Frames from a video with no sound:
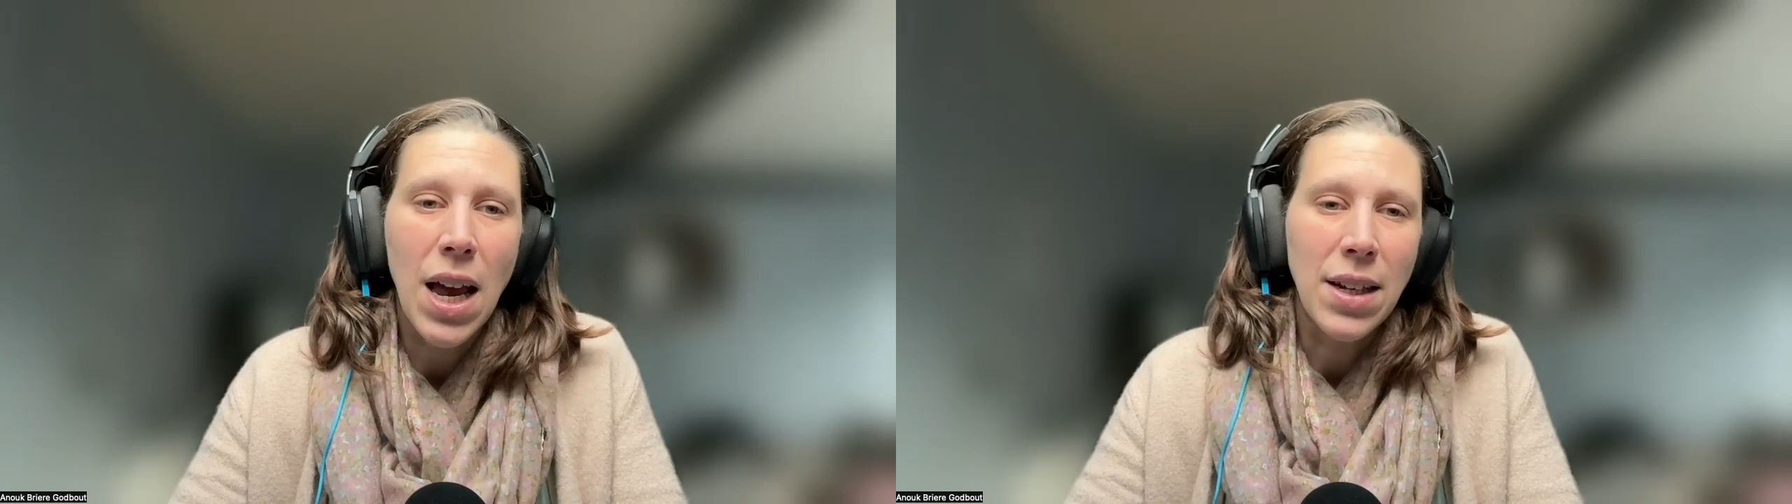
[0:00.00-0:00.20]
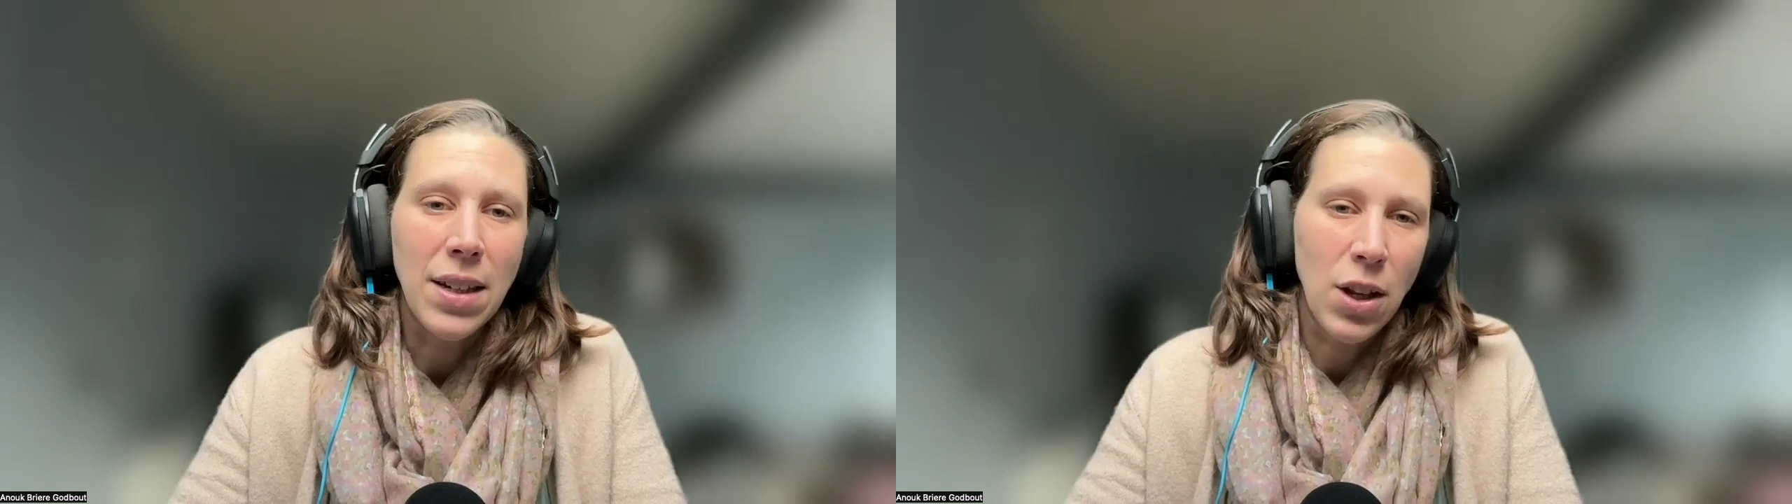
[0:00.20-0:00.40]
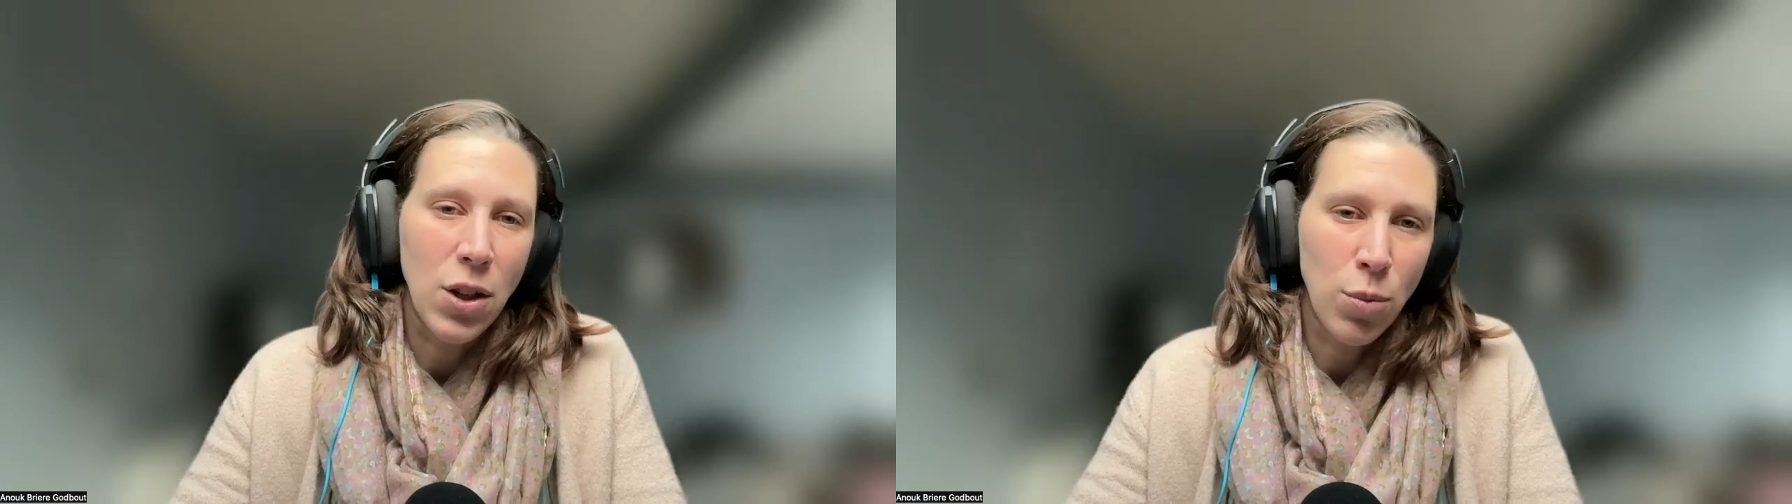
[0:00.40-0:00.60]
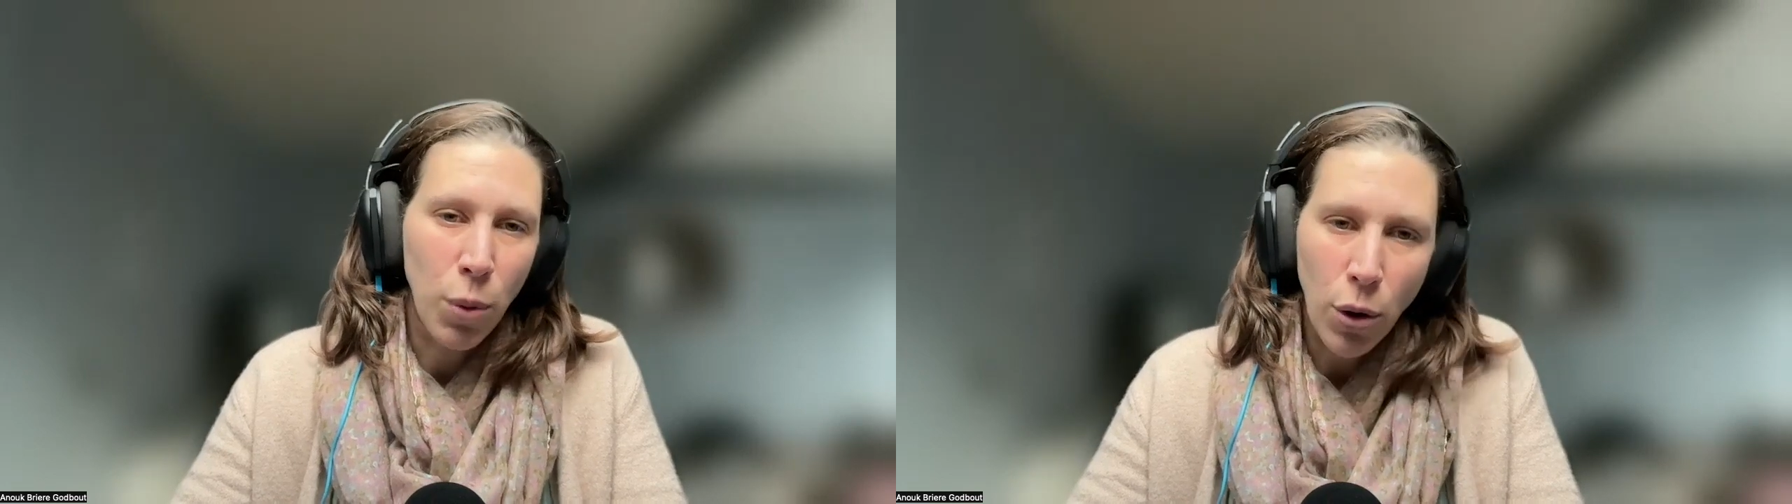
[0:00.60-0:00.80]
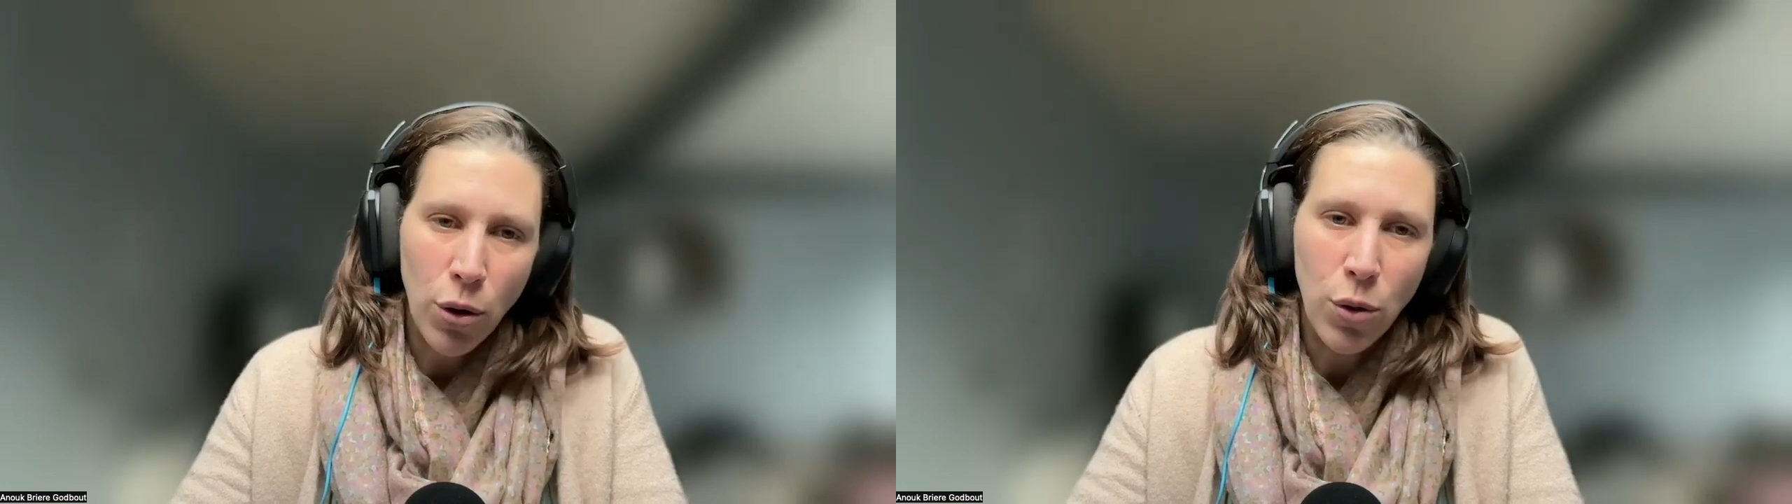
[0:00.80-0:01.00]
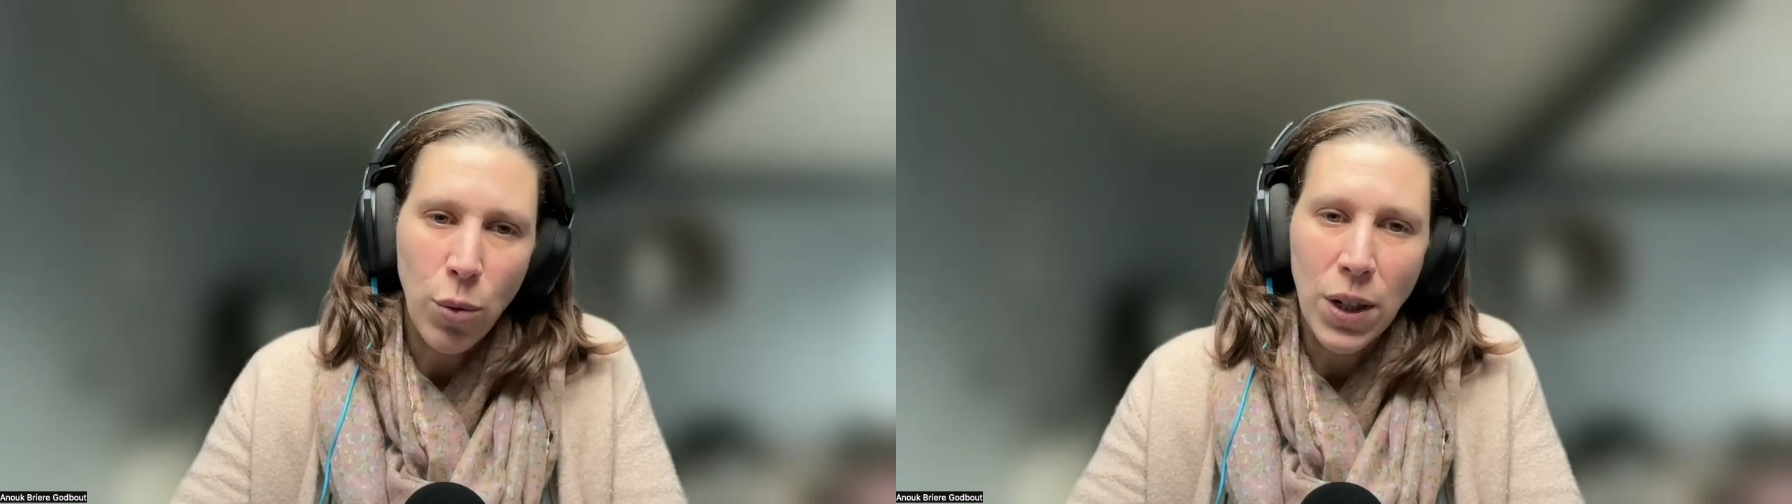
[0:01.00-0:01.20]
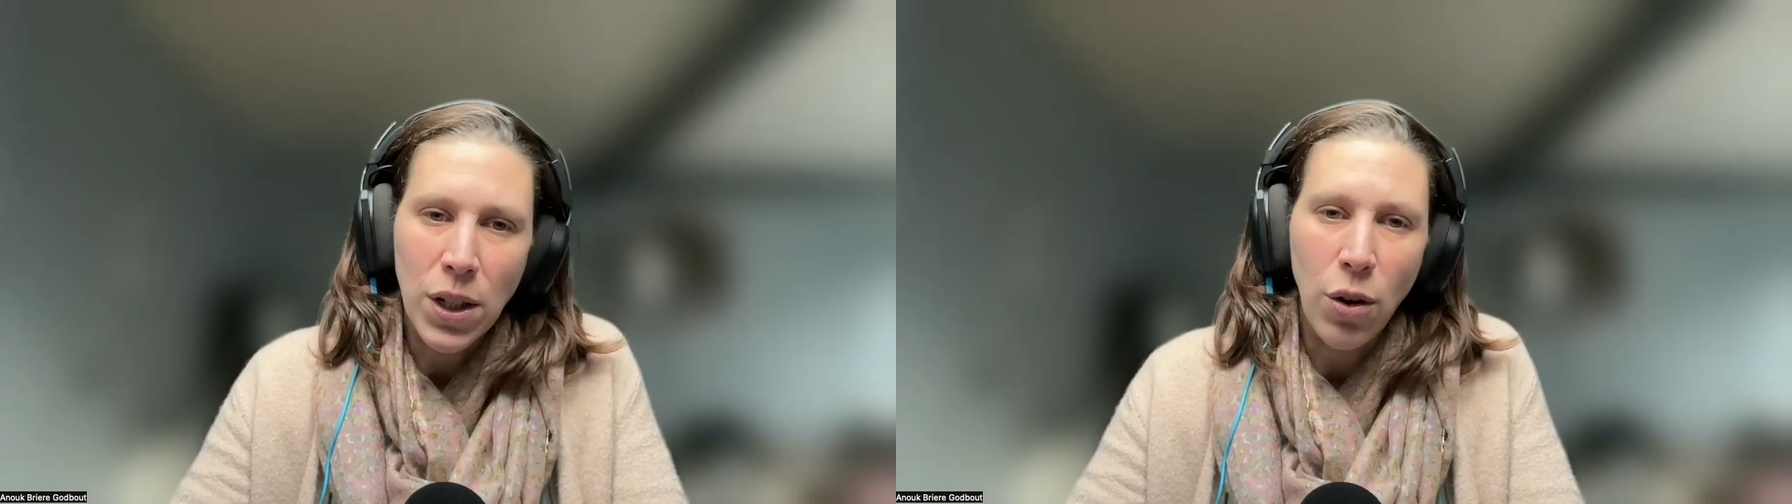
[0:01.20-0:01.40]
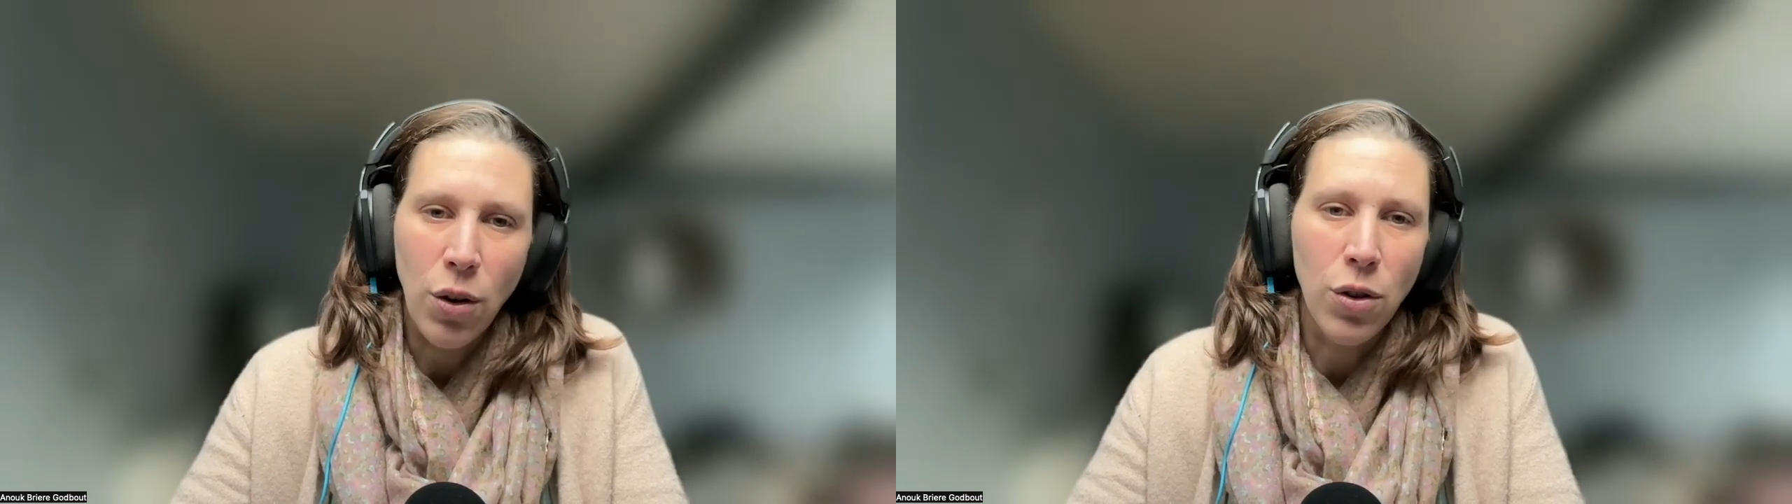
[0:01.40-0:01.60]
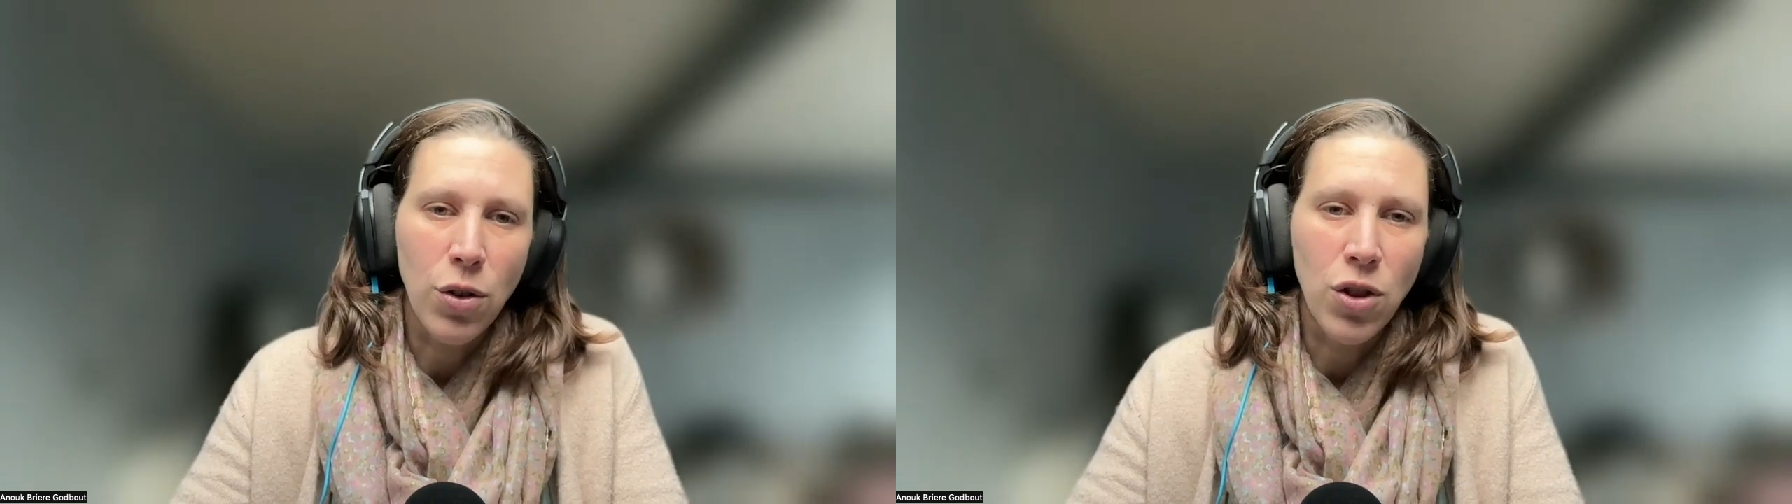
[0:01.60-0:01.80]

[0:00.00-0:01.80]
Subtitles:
and get supported with your